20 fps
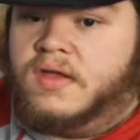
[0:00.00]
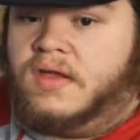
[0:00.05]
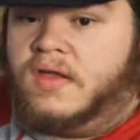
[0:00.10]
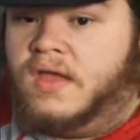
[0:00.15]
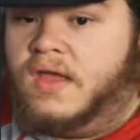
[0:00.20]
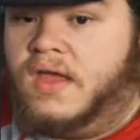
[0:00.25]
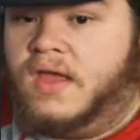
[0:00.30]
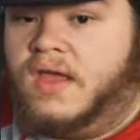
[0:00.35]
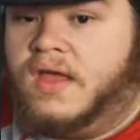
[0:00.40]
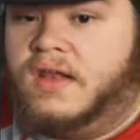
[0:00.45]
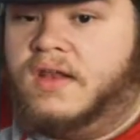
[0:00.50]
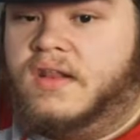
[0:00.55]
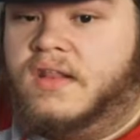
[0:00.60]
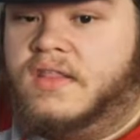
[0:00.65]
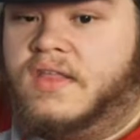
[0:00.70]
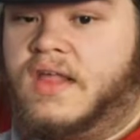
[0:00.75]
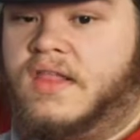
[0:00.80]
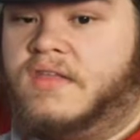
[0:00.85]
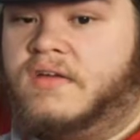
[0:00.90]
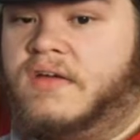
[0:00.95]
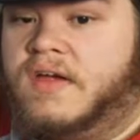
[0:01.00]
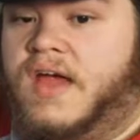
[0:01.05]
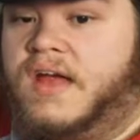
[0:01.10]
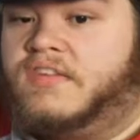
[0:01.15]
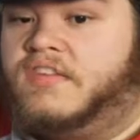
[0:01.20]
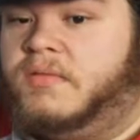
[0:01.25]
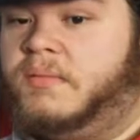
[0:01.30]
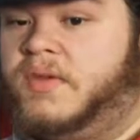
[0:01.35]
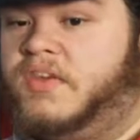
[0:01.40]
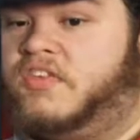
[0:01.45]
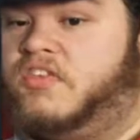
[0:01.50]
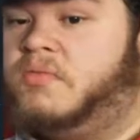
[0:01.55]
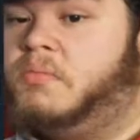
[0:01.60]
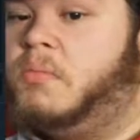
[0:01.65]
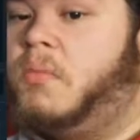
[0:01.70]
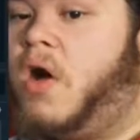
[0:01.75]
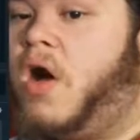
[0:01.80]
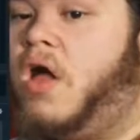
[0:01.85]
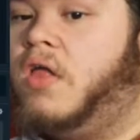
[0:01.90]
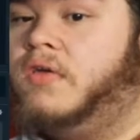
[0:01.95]
And then they're actually going to be
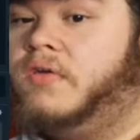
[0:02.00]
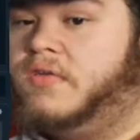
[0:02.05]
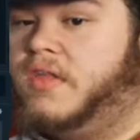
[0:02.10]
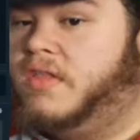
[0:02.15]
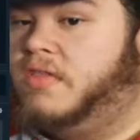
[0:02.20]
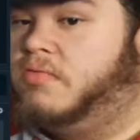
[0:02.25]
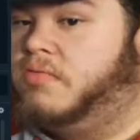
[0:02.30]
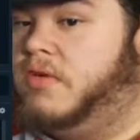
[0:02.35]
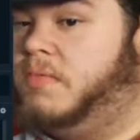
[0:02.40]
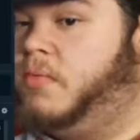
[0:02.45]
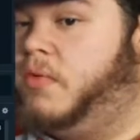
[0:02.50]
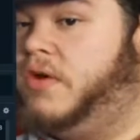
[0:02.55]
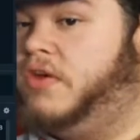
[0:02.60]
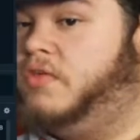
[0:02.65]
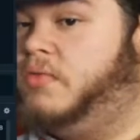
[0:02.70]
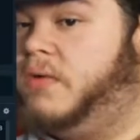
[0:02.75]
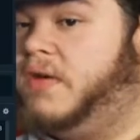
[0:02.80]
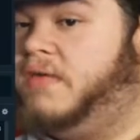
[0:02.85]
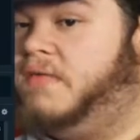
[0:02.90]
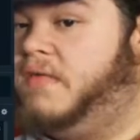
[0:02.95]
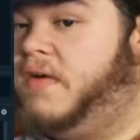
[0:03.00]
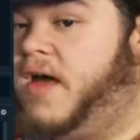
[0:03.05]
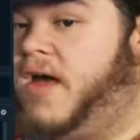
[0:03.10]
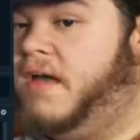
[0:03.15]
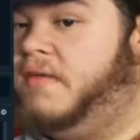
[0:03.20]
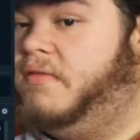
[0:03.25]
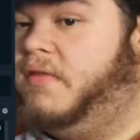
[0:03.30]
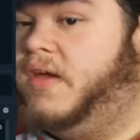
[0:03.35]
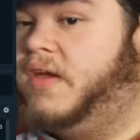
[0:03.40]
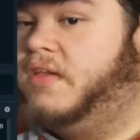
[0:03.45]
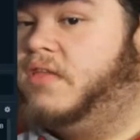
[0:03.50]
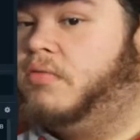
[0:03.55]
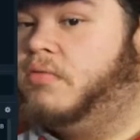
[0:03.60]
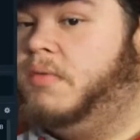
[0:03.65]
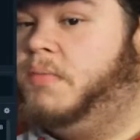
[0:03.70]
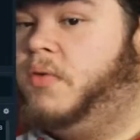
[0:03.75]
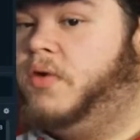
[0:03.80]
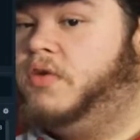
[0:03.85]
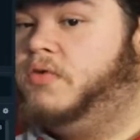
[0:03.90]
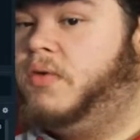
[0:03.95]
smaller than 3.25. Like
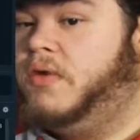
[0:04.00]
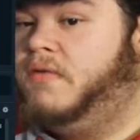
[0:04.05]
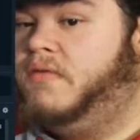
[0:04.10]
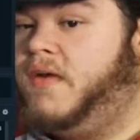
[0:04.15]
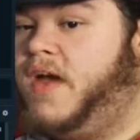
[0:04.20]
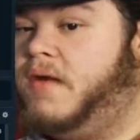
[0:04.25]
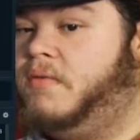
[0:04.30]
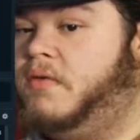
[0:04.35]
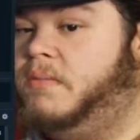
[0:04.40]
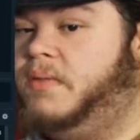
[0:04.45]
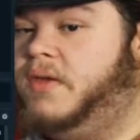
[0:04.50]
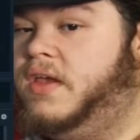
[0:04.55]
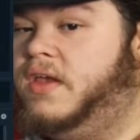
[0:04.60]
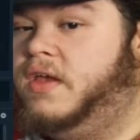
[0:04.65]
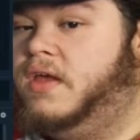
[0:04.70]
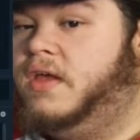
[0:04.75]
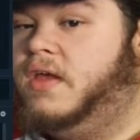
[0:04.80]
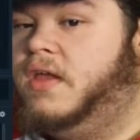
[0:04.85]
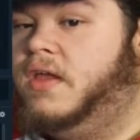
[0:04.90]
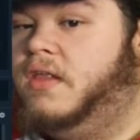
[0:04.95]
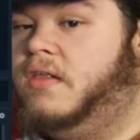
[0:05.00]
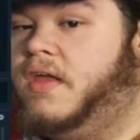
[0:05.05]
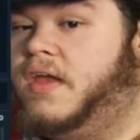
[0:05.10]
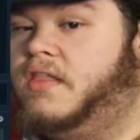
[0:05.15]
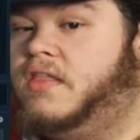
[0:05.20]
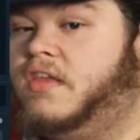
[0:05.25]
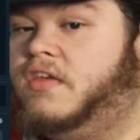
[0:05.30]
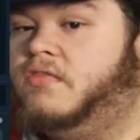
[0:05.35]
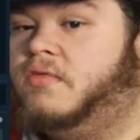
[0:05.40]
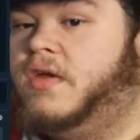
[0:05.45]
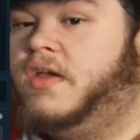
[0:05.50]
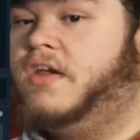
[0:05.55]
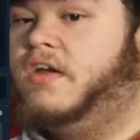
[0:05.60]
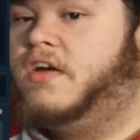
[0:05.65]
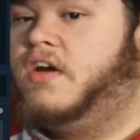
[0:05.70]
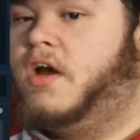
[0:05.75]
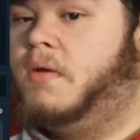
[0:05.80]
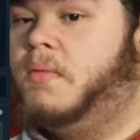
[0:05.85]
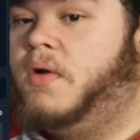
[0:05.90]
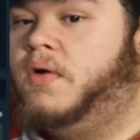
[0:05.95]
3.25 would be like this right
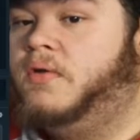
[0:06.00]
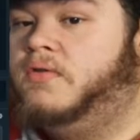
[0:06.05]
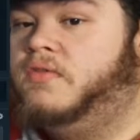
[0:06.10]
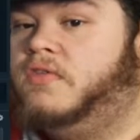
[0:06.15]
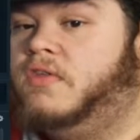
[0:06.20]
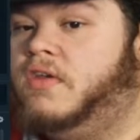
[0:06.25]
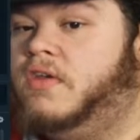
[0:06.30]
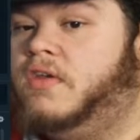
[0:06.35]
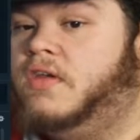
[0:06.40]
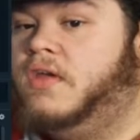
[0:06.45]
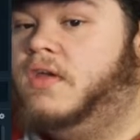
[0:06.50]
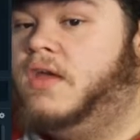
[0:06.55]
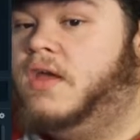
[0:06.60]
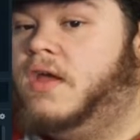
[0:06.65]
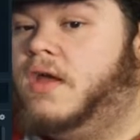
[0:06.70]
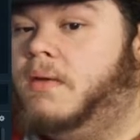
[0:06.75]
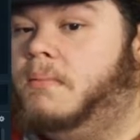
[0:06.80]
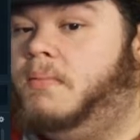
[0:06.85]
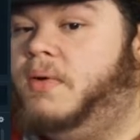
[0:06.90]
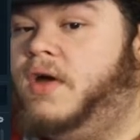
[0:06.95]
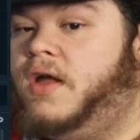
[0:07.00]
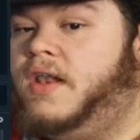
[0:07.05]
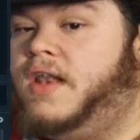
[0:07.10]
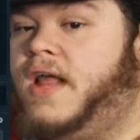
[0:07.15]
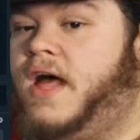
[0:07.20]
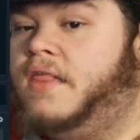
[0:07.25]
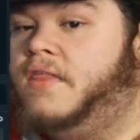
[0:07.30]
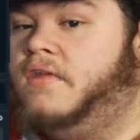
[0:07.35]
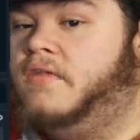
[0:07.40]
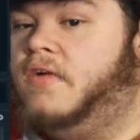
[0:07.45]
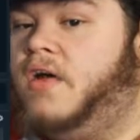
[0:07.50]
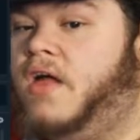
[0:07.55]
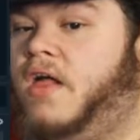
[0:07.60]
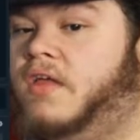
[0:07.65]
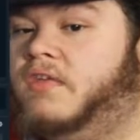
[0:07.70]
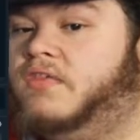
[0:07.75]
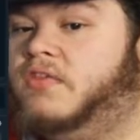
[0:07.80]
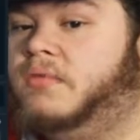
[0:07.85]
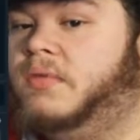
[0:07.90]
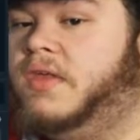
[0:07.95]
here almost. But now they're
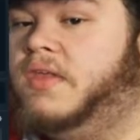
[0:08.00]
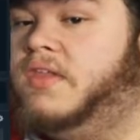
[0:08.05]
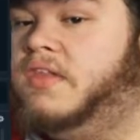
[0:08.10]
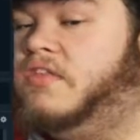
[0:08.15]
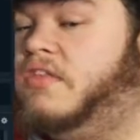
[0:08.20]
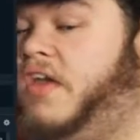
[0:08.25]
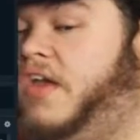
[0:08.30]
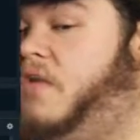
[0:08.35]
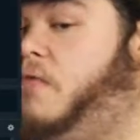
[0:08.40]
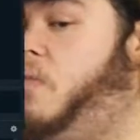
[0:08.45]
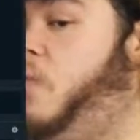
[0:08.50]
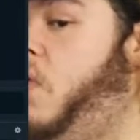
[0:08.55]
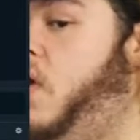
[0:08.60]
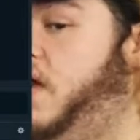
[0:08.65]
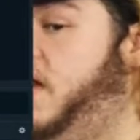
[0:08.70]
all, so really these are like 1